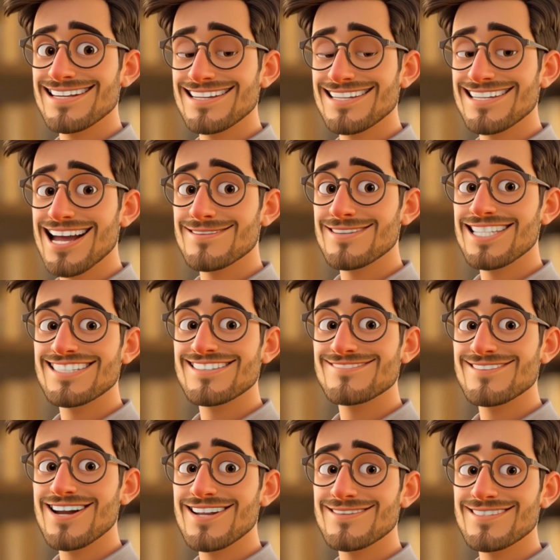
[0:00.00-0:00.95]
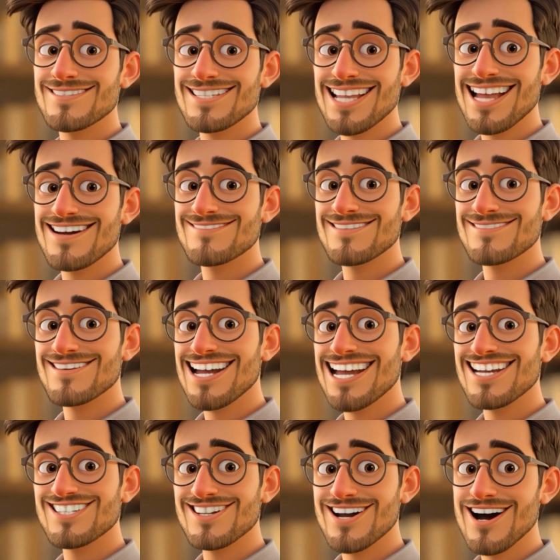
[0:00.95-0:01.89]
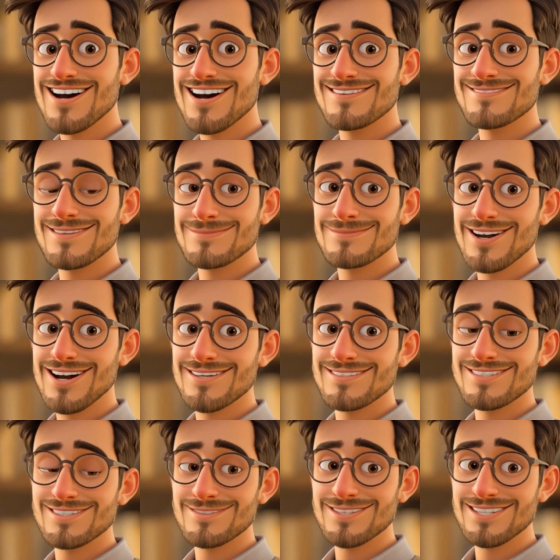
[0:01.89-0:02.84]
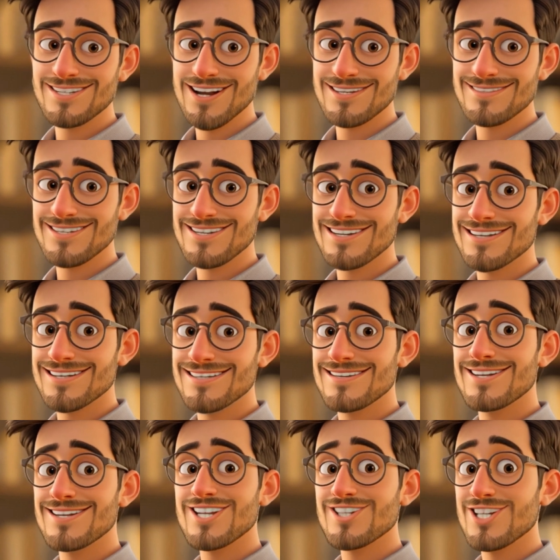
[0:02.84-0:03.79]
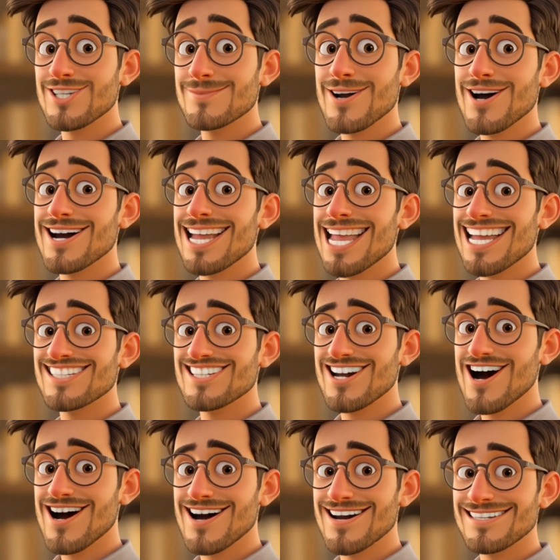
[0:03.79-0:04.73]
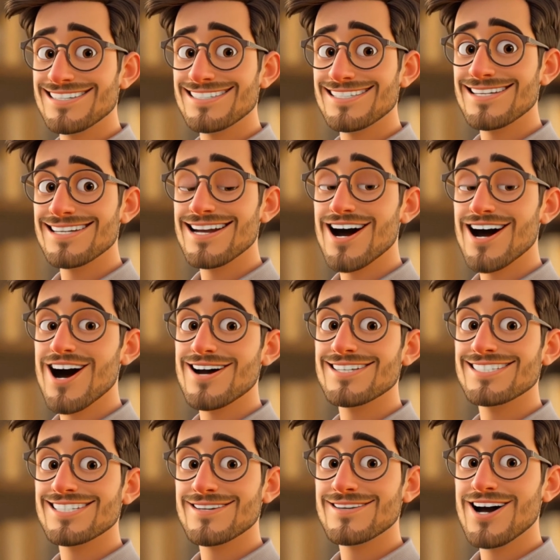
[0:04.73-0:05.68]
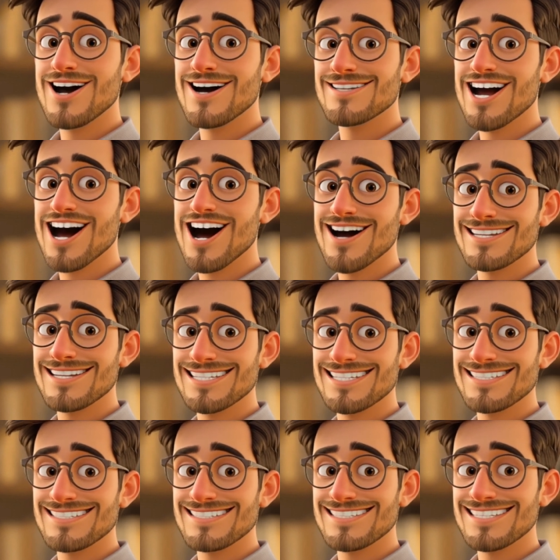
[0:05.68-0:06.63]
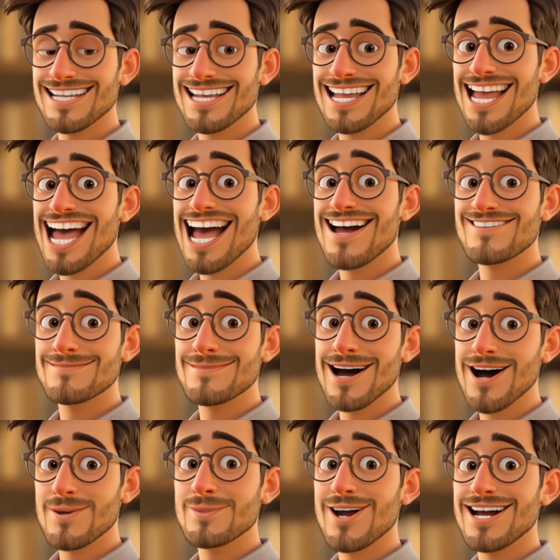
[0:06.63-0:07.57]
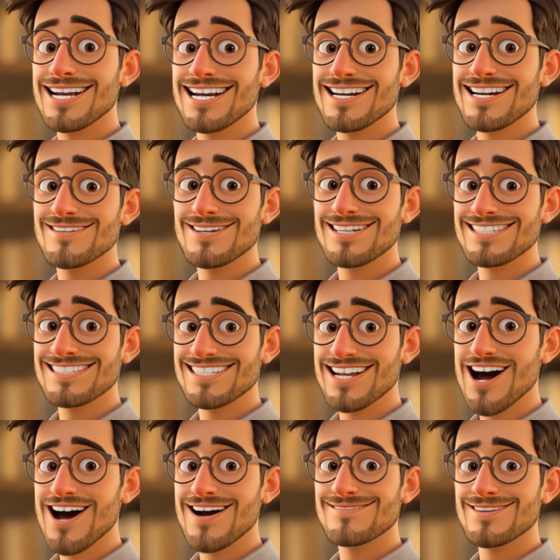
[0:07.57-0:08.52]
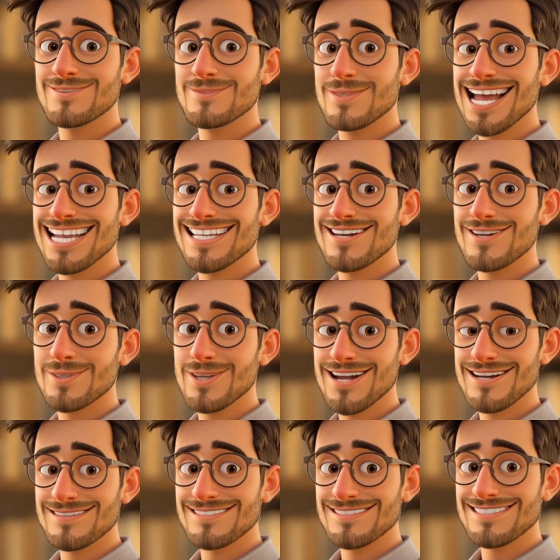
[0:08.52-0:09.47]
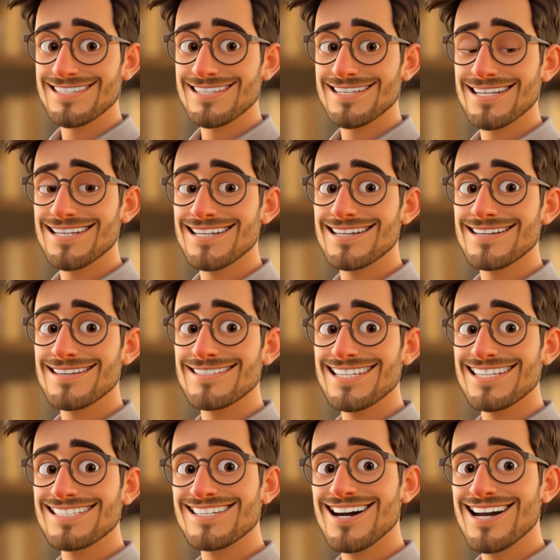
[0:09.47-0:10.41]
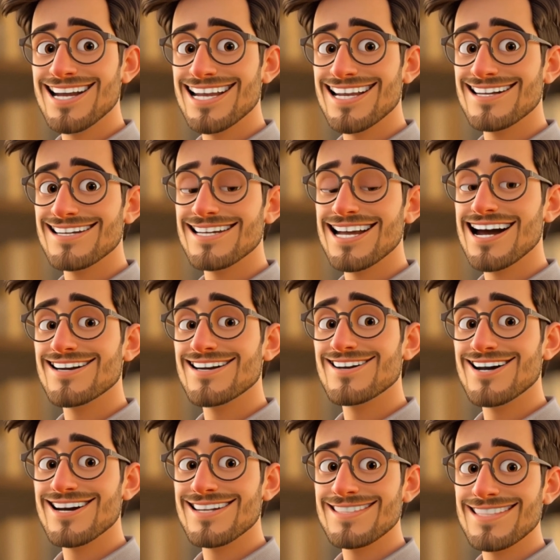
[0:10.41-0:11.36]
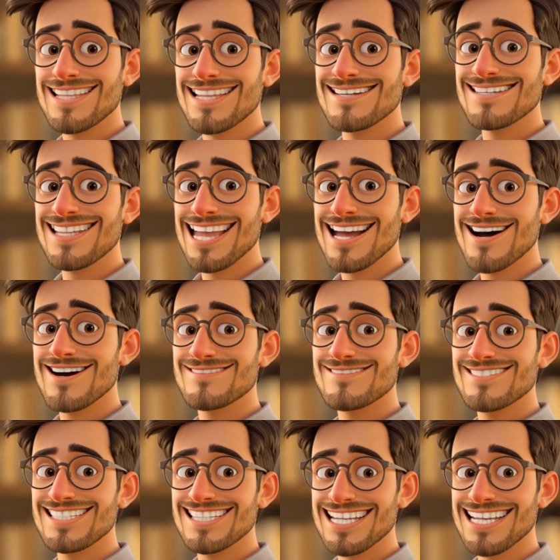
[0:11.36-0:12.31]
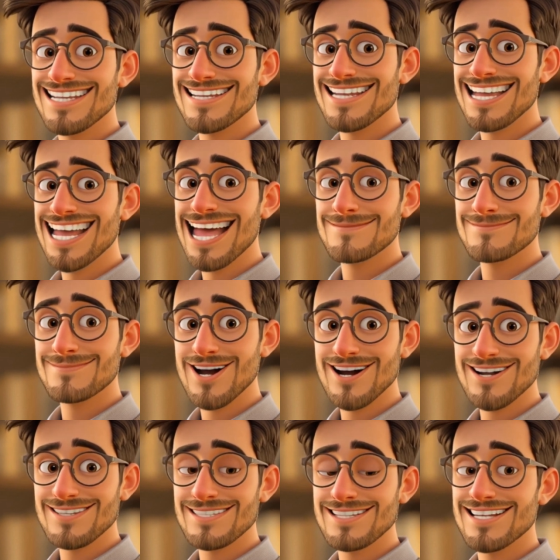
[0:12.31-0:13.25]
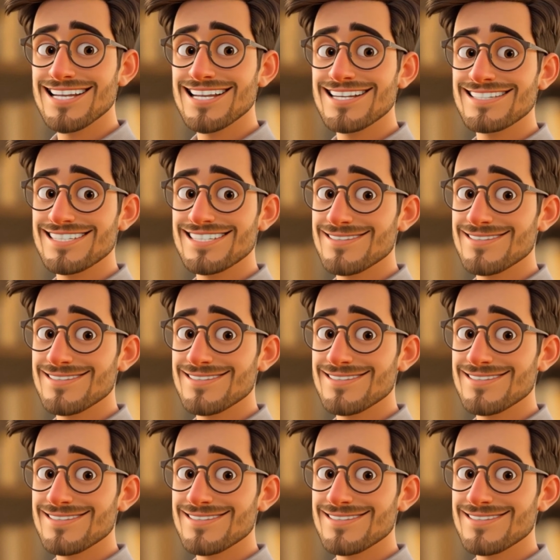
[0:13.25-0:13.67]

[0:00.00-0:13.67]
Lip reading: Now let's follow the life of a hedgehog from birth to adulthood. Newborn hedgehogs, also called hoglets, have about 100 soft, white quills. These are hidden under a thin layer of skin at birth so